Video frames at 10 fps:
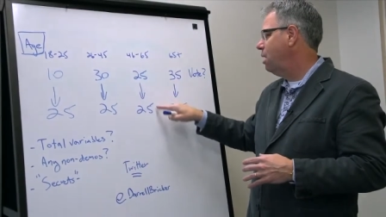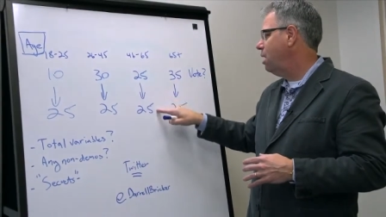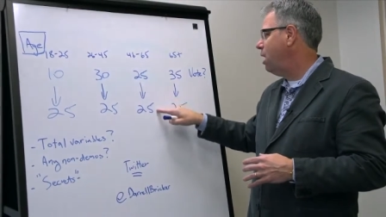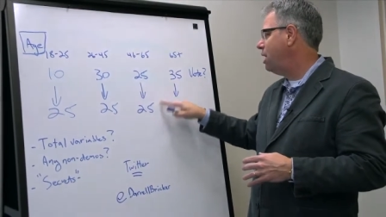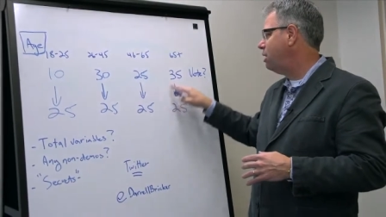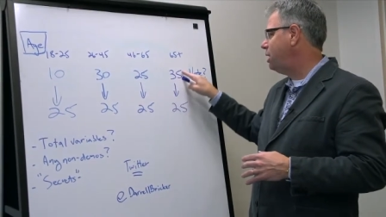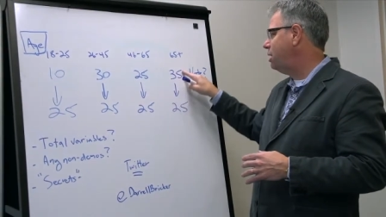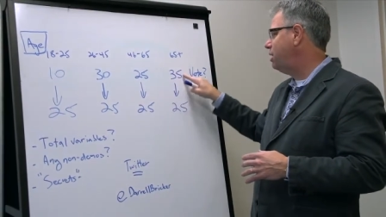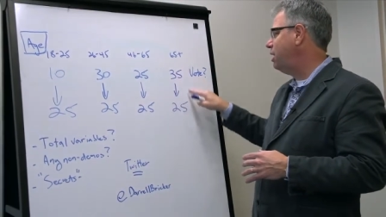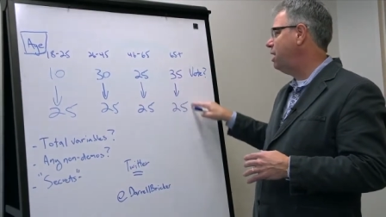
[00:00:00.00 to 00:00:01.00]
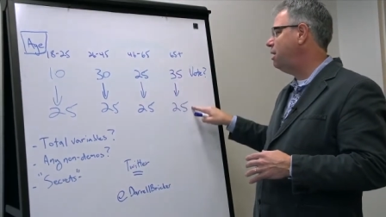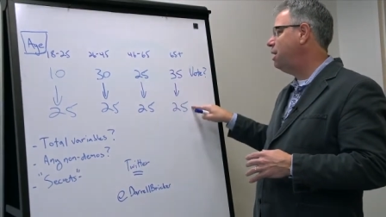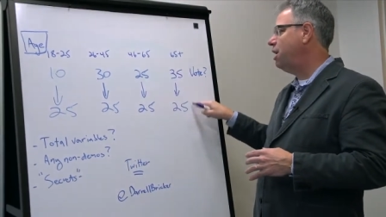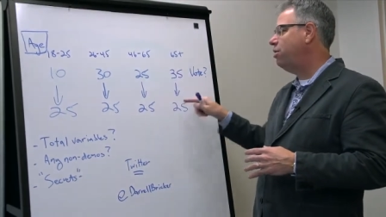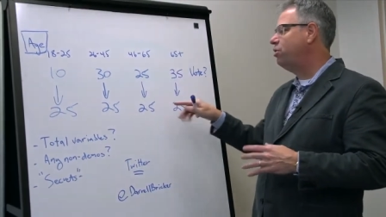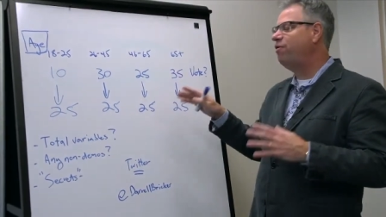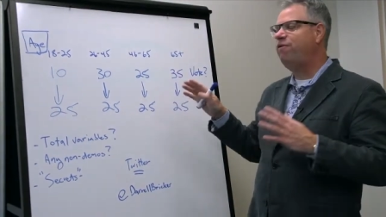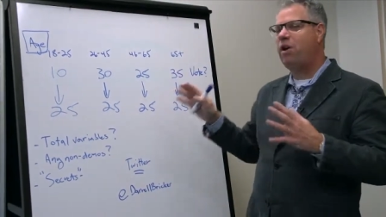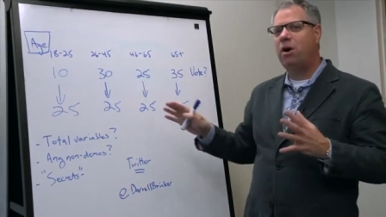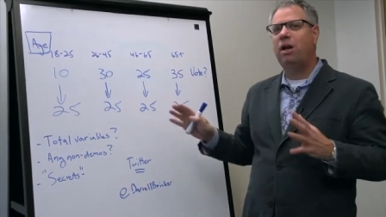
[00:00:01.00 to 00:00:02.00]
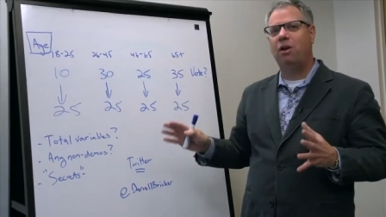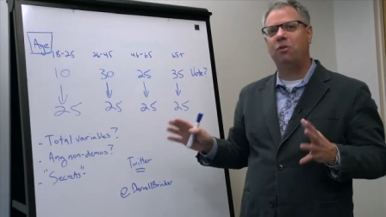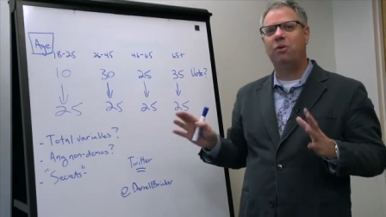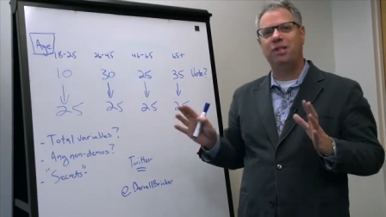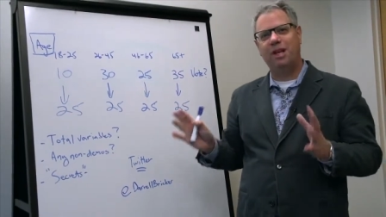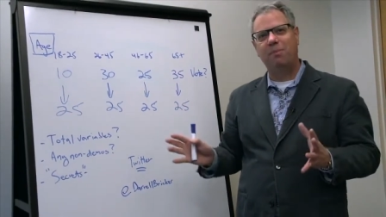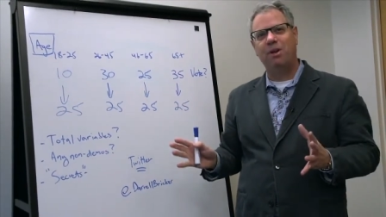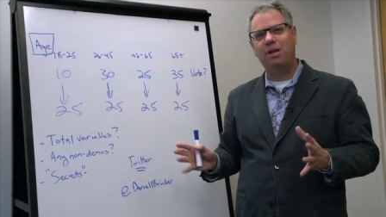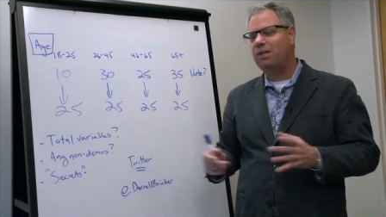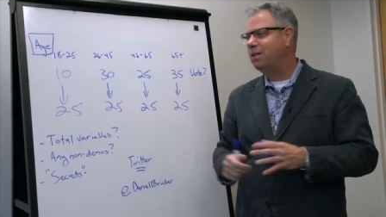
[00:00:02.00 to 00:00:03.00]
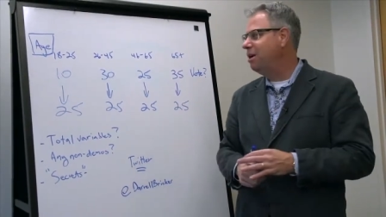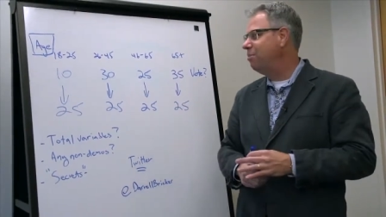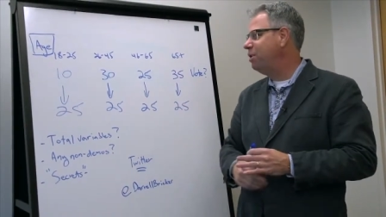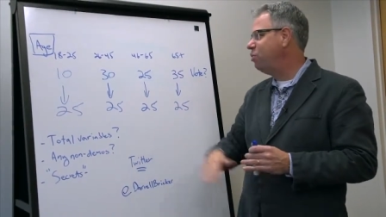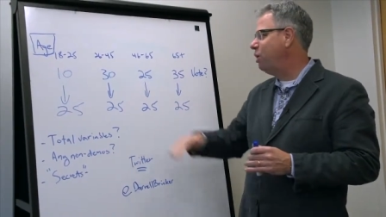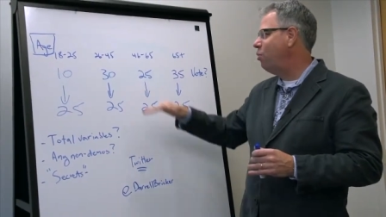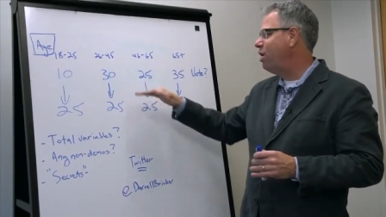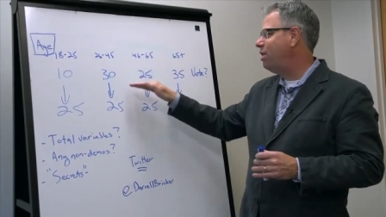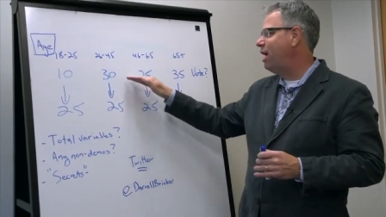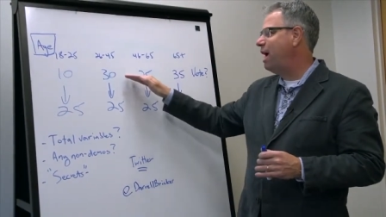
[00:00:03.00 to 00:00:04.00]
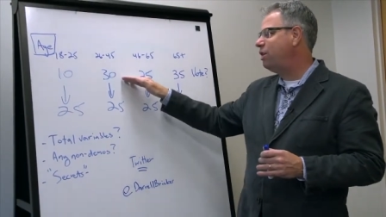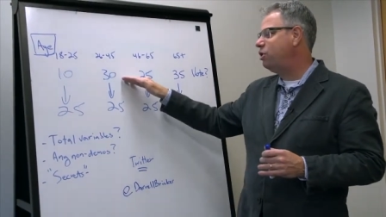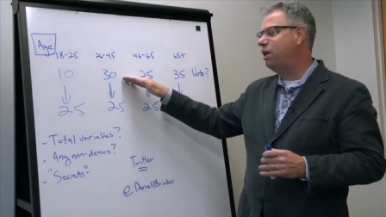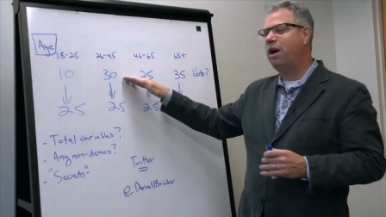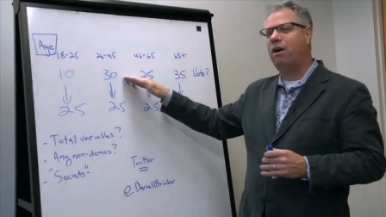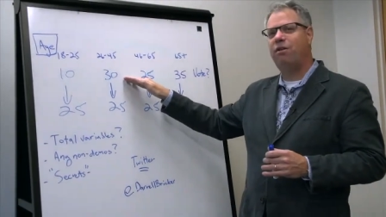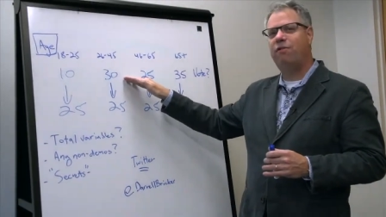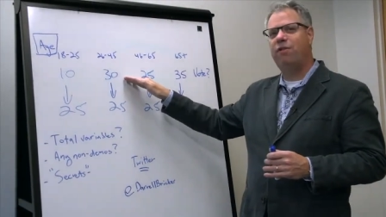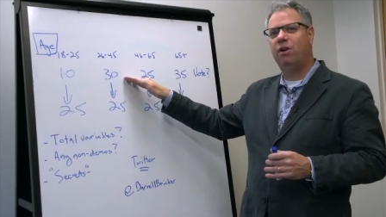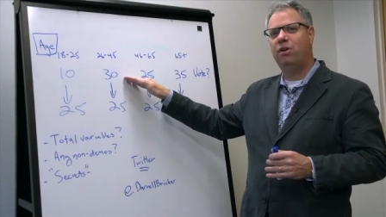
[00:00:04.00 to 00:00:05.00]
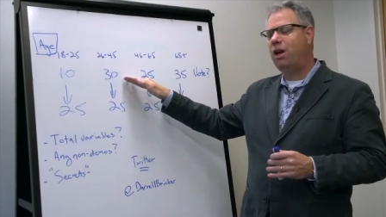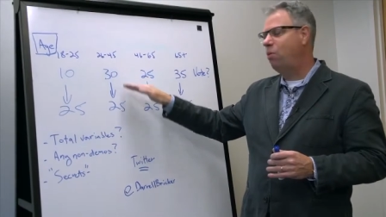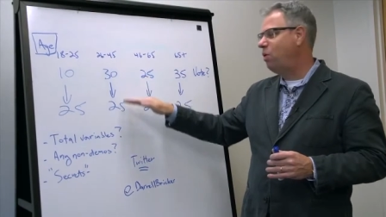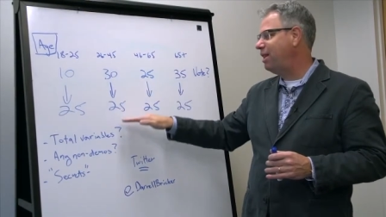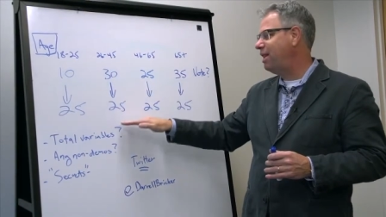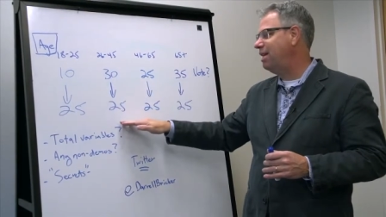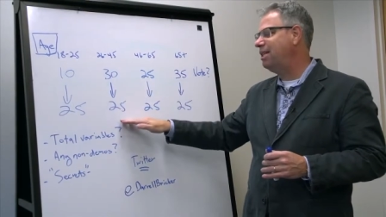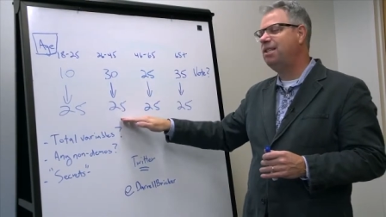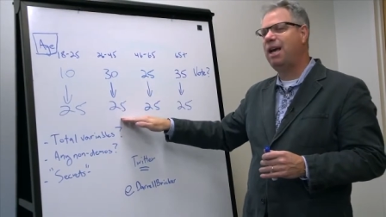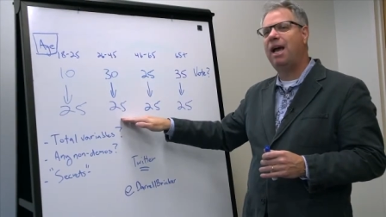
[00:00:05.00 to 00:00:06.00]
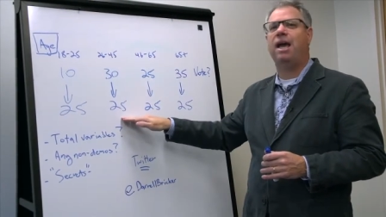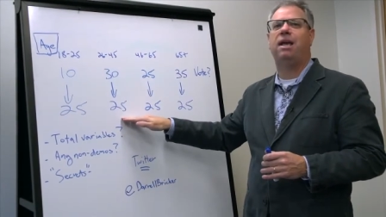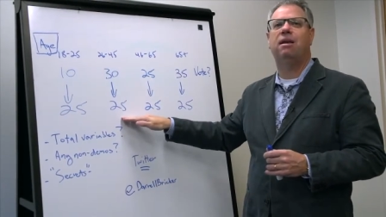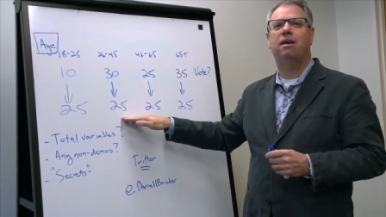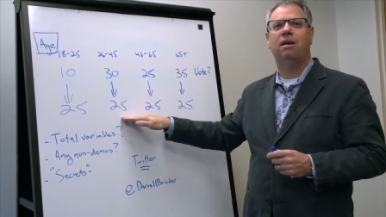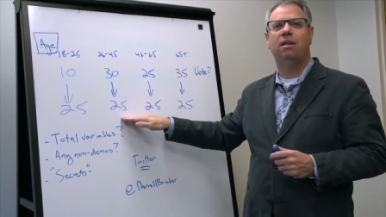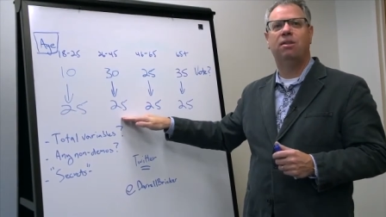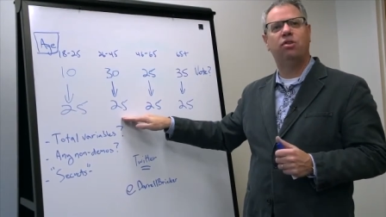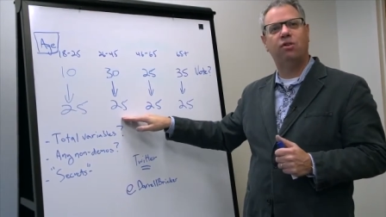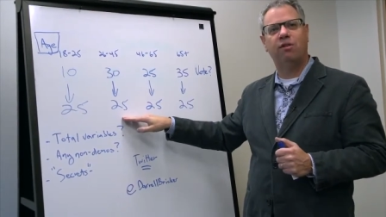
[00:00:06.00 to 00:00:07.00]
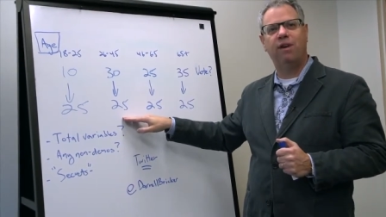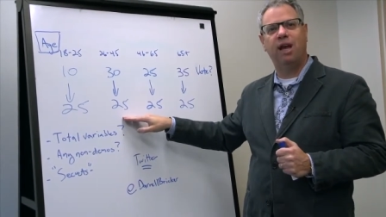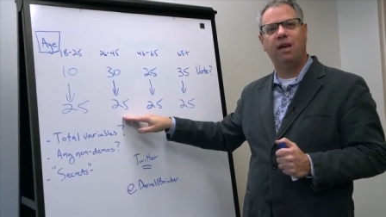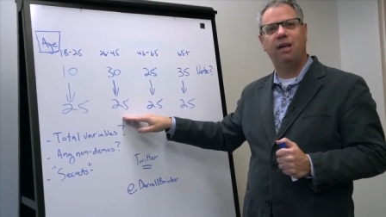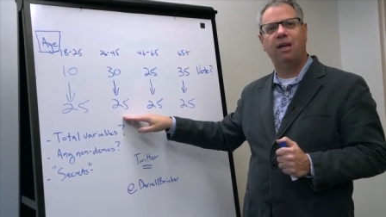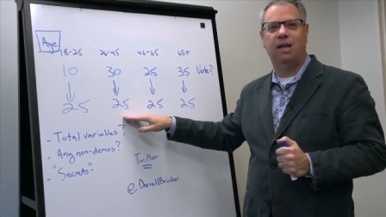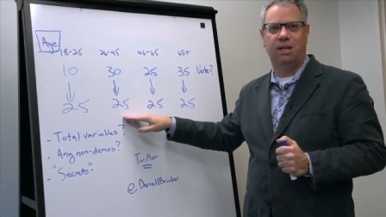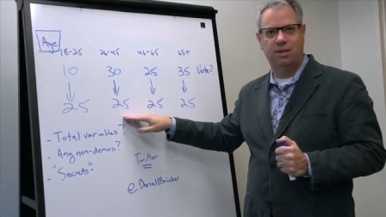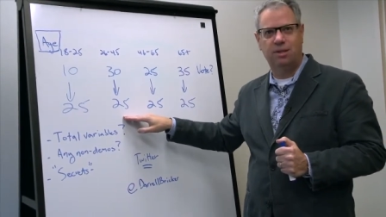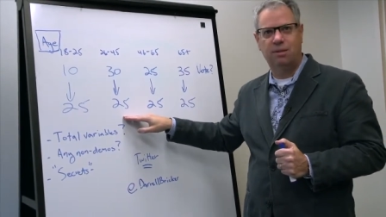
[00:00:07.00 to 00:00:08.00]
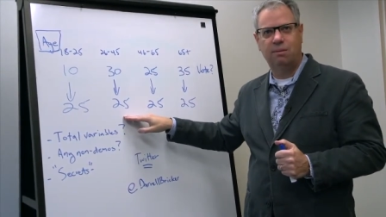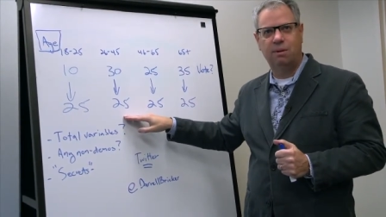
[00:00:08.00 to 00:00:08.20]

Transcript: Now, as you can see, there's very little resemblance between what they actually got out of field and what they say the survey is.